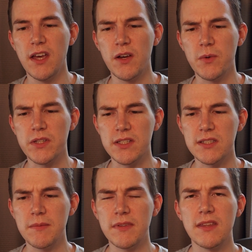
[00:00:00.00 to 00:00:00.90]
which is
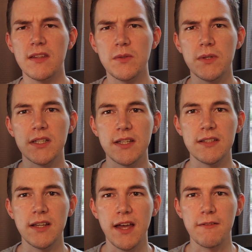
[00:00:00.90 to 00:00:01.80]
something that this one
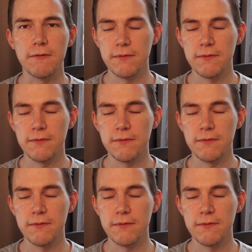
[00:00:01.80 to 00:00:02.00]
doesn't have.